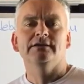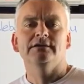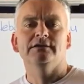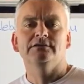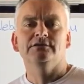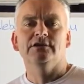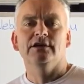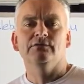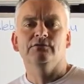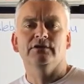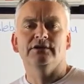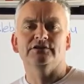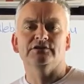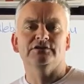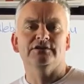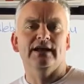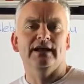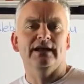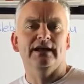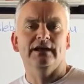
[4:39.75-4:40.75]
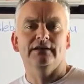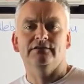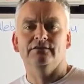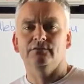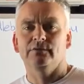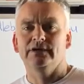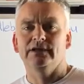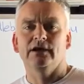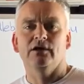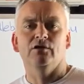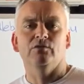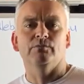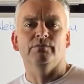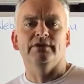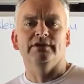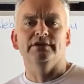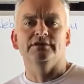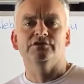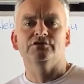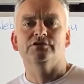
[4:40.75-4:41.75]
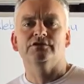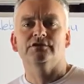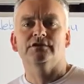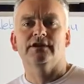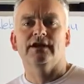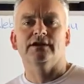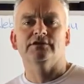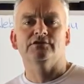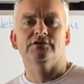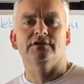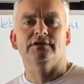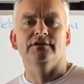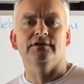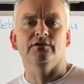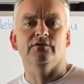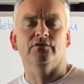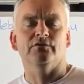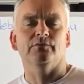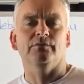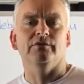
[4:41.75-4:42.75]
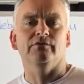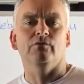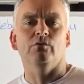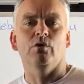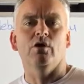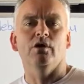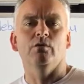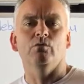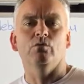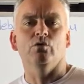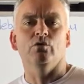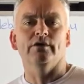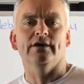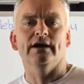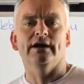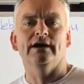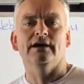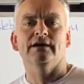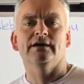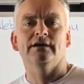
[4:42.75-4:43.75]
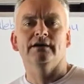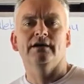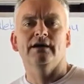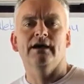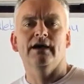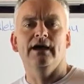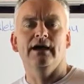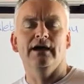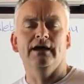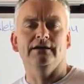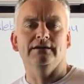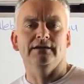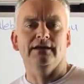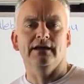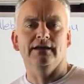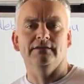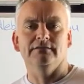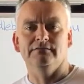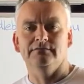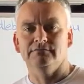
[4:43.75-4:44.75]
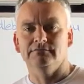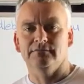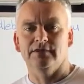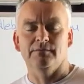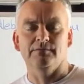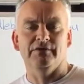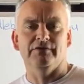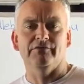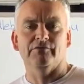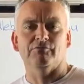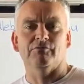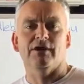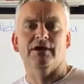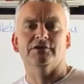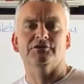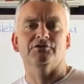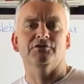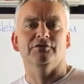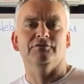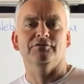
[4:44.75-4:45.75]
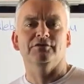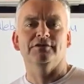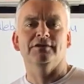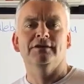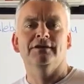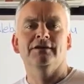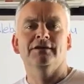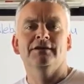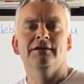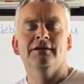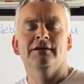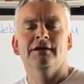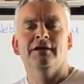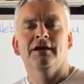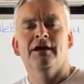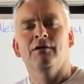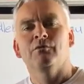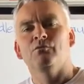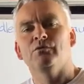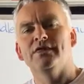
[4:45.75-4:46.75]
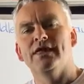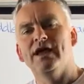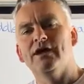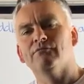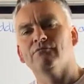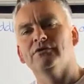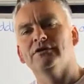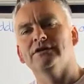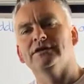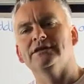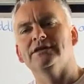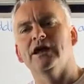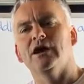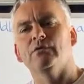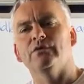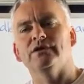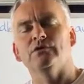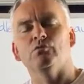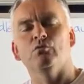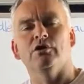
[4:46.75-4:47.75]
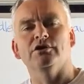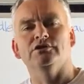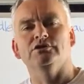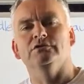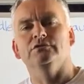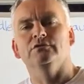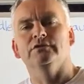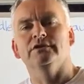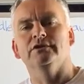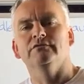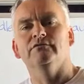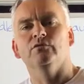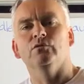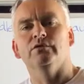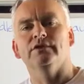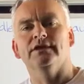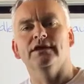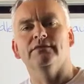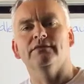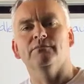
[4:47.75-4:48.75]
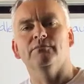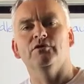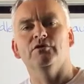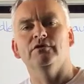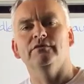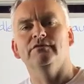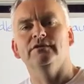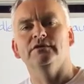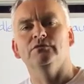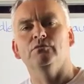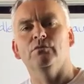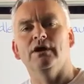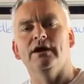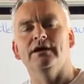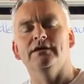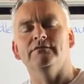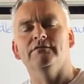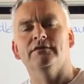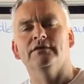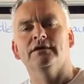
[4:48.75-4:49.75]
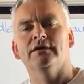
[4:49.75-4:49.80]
you generally just head out to any old beach, catch the nearest bit of white water and get a bit of a rush off it, without really knowing what you're looking for to get the perfect wave.